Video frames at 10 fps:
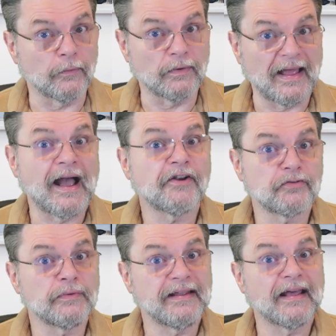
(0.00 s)
It will
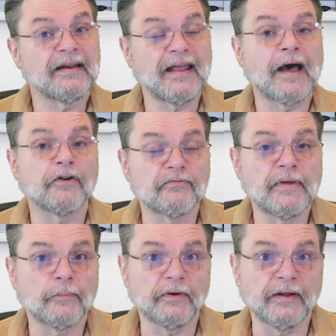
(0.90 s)
actually get an
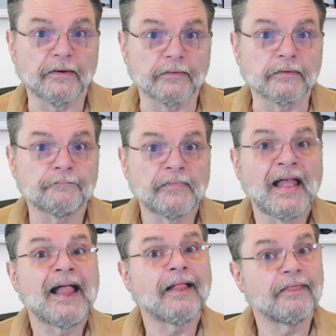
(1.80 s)
out-of-memory error.
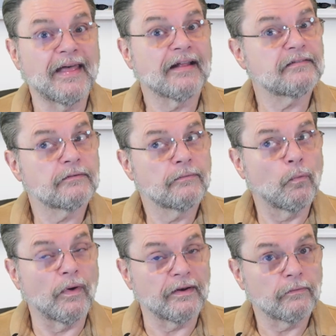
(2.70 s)
That's
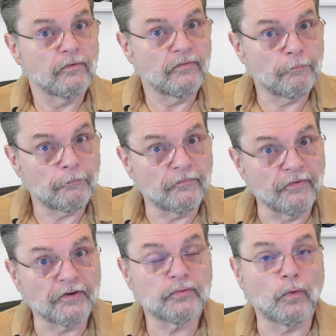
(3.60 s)
what
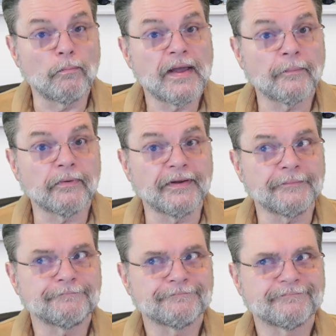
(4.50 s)
virtual
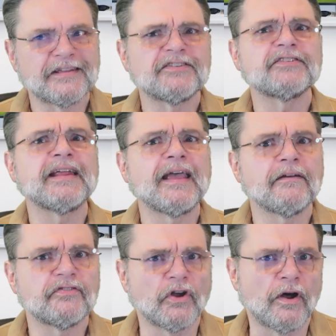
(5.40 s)
memory
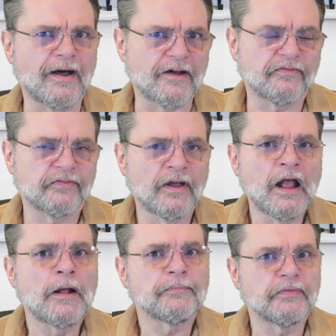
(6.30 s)
staves off.
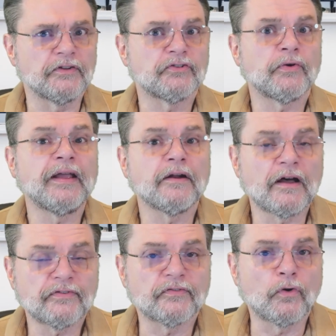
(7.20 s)
The
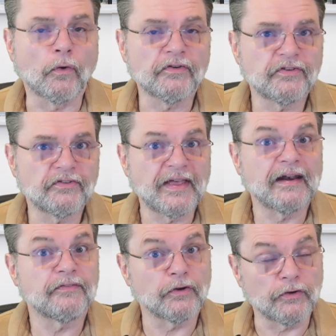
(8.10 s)
trade-off, of course, is that
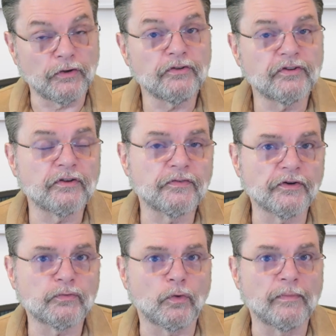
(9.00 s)
if you're using
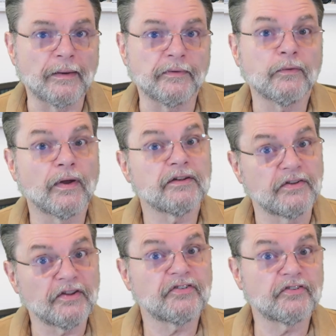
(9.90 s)
virtual memory, well,
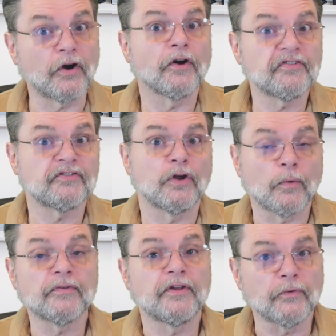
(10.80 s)
disks are
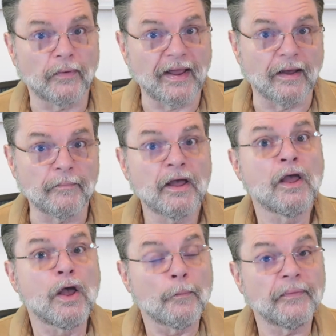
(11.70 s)
slower than RAM,
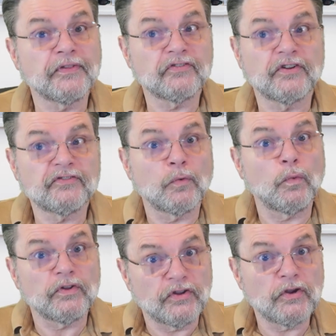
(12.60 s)
but the system
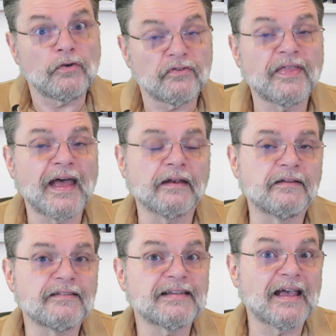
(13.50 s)
will use that
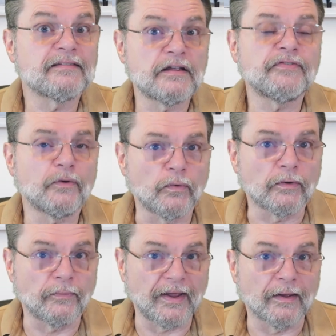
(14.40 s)
disk as if it
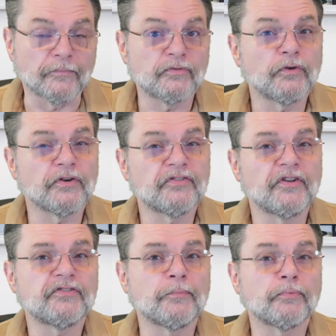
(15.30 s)
were RAM. So your
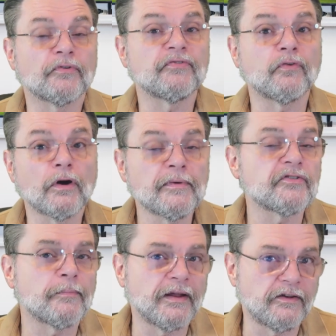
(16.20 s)
system
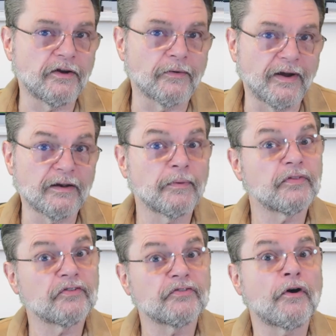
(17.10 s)
performance may degrade, but
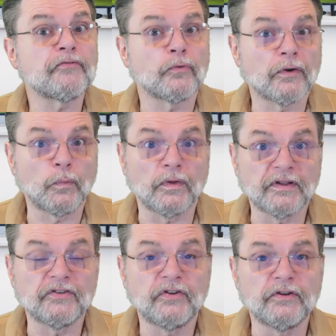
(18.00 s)
the software will
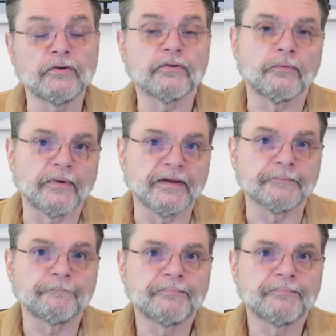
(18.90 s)
continue to run.